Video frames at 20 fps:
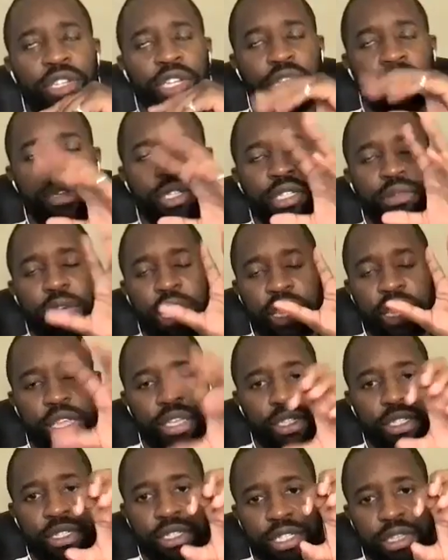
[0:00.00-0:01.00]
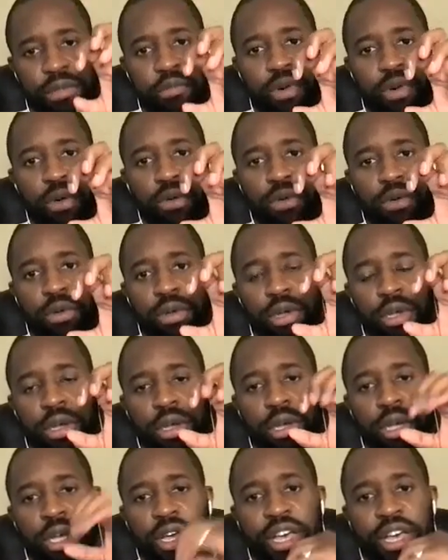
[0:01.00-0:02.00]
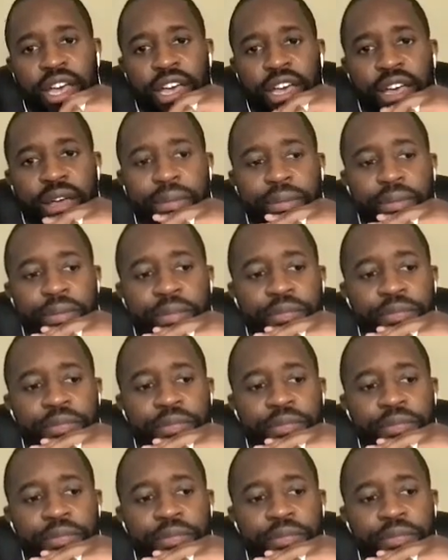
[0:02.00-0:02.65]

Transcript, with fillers: to do is to make things simple mm-hmm. um,